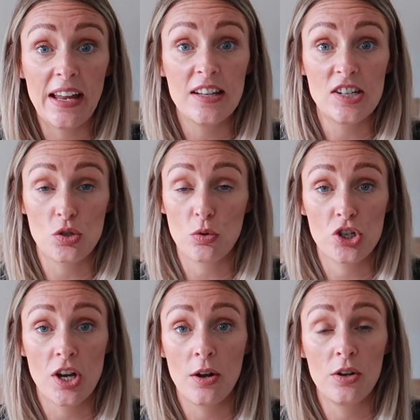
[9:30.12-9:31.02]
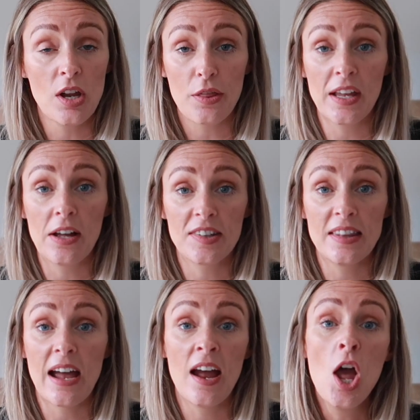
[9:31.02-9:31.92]
in the dishwasher, nothing else in
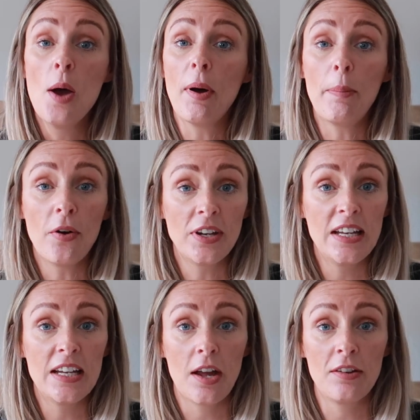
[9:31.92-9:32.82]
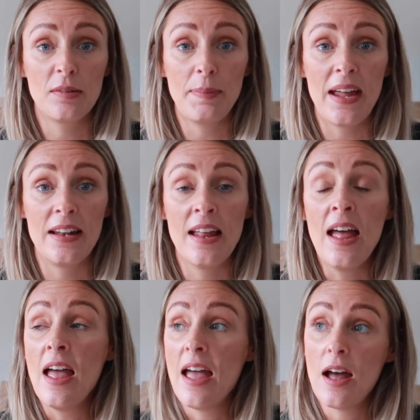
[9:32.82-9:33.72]
there, pop it on an eco
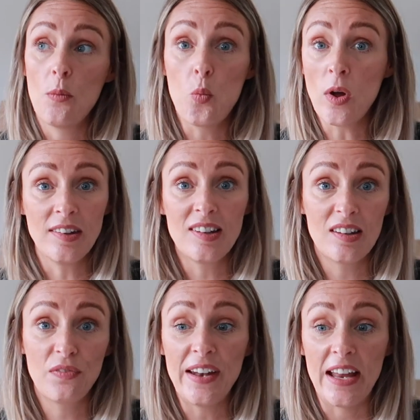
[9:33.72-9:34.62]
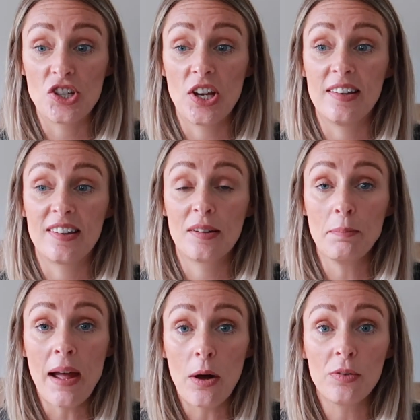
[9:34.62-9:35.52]
spin. Once it's finished, it
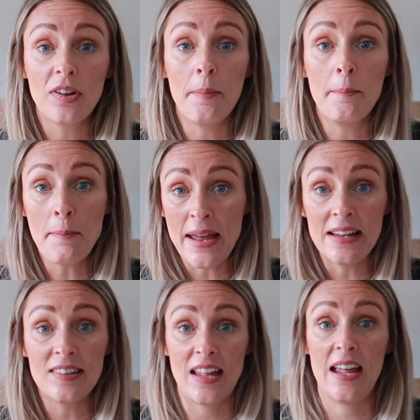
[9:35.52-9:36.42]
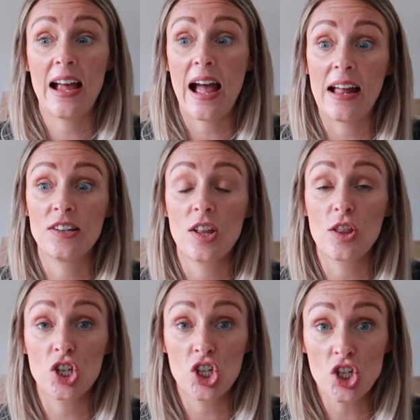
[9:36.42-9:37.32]
smells amazing and
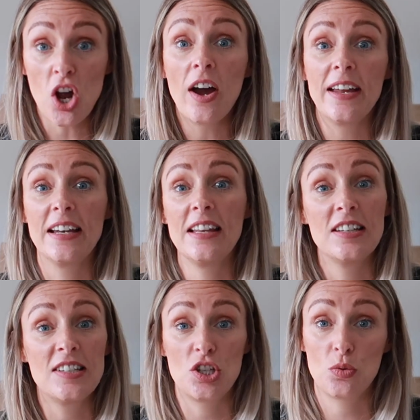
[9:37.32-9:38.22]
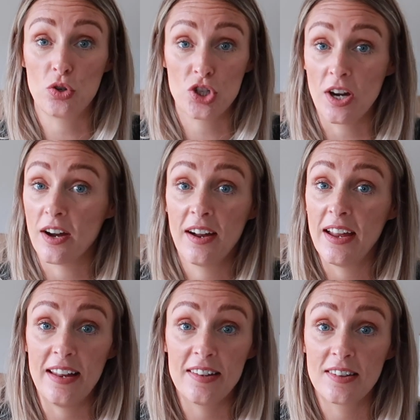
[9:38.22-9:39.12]
the shine in the dishwasher
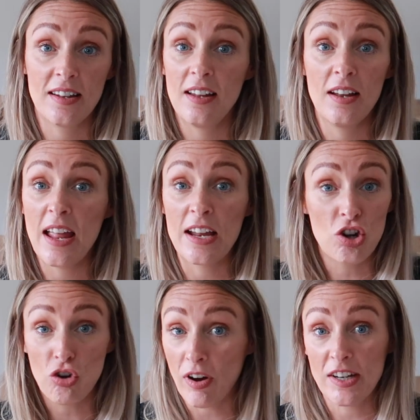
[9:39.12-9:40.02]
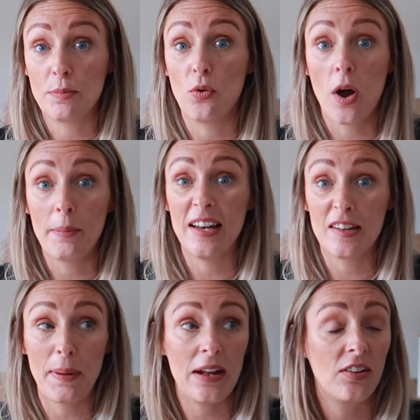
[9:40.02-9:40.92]
is incredible. I mean,
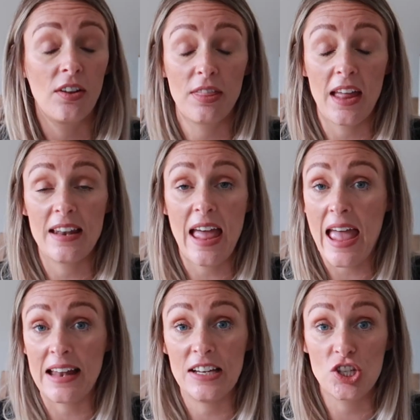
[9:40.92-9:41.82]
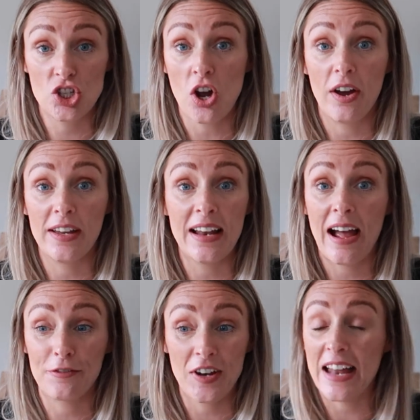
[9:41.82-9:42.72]
it's better than any shine
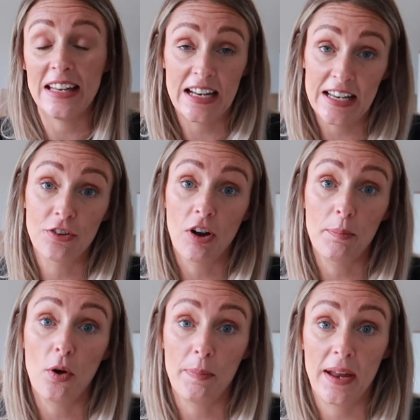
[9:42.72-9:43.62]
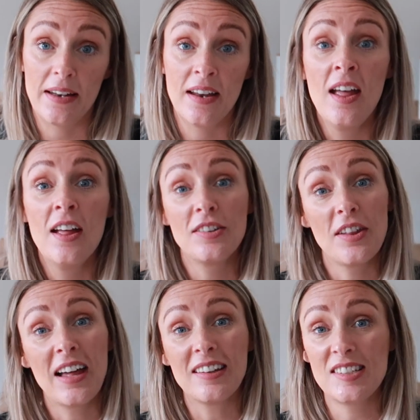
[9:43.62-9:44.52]
after any cleaner I pop in. So
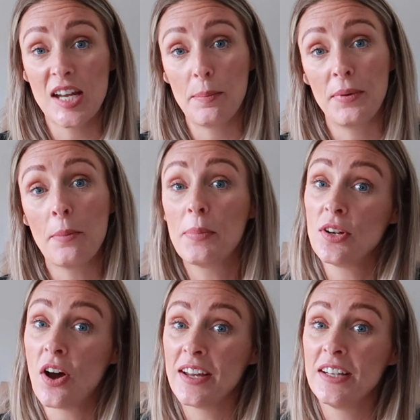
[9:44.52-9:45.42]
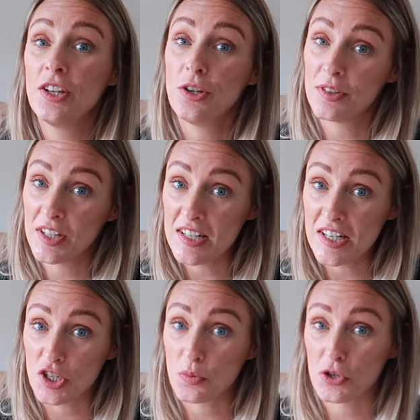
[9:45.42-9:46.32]
that's tip number nine, using the
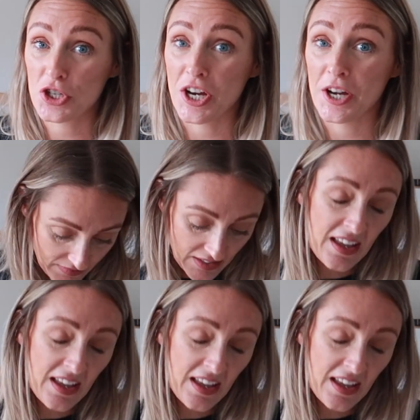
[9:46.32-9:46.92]
dishwasher.